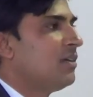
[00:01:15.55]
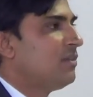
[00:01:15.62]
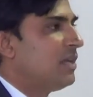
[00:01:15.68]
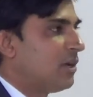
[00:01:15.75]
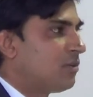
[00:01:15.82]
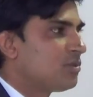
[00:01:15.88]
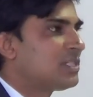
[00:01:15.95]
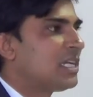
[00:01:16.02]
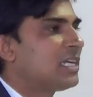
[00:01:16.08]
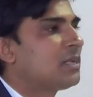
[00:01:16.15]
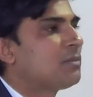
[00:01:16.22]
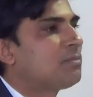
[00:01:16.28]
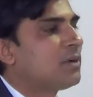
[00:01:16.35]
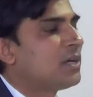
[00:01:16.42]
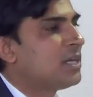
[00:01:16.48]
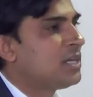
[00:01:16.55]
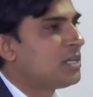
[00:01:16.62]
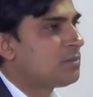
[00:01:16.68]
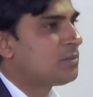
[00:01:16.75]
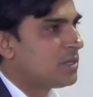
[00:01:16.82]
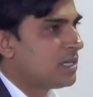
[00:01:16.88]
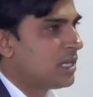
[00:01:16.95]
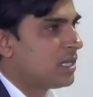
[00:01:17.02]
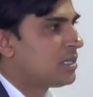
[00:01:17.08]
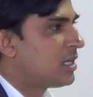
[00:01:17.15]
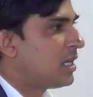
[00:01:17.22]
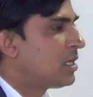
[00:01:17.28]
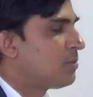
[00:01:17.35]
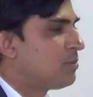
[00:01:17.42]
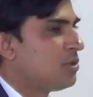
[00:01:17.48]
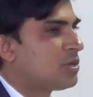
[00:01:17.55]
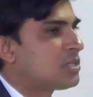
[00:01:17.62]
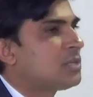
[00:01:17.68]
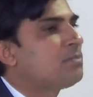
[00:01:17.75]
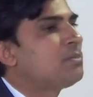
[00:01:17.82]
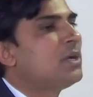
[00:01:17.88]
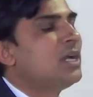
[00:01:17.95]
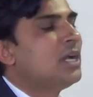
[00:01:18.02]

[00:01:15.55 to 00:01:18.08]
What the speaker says: we have to set up an entrepreneurship